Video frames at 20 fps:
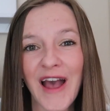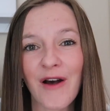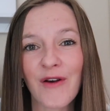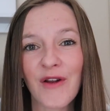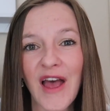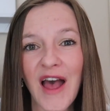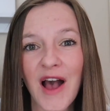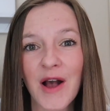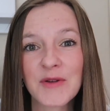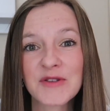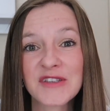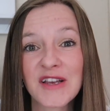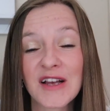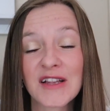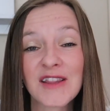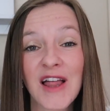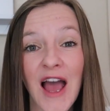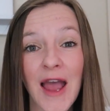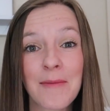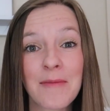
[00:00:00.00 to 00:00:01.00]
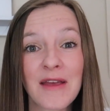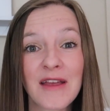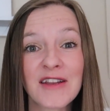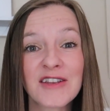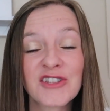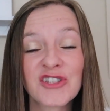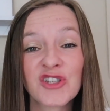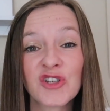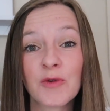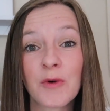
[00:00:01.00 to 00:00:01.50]
out how to climb
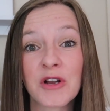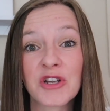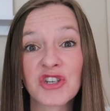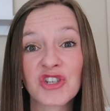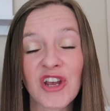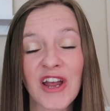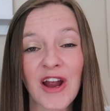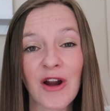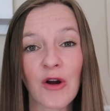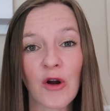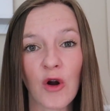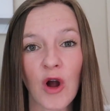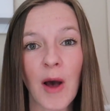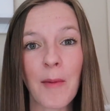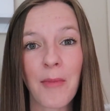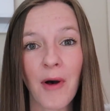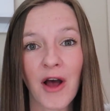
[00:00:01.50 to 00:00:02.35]
into a chair or up